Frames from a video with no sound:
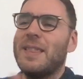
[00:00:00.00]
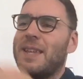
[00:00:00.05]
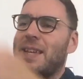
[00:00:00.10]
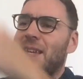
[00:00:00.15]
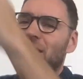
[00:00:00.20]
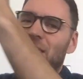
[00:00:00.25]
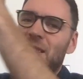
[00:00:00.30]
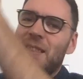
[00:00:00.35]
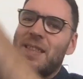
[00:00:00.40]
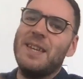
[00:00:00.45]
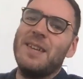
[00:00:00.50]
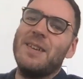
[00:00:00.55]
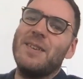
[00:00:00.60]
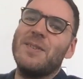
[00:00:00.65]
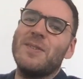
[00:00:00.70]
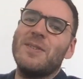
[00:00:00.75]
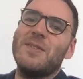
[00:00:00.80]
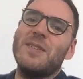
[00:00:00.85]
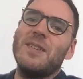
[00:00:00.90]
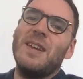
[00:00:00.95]
these
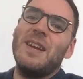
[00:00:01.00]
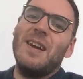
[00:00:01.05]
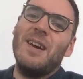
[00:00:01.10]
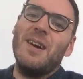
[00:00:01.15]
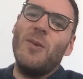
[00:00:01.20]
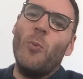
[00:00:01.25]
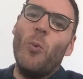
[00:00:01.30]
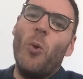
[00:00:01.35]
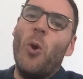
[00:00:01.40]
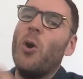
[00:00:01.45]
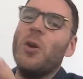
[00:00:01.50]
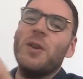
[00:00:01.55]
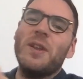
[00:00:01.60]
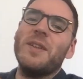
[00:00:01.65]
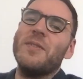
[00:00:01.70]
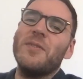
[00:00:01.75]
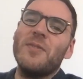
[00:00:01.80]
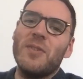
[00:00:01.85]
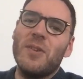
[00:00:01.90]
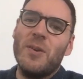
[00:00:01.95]
things are
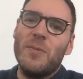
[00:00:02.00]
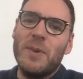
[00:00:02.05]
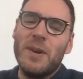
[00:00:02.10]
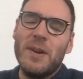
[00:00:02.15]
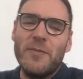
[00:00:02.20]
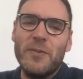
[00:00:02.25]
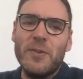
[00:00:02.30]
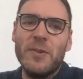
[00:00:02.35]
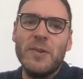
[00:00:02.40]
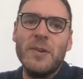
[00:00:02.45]
warnings or whatever.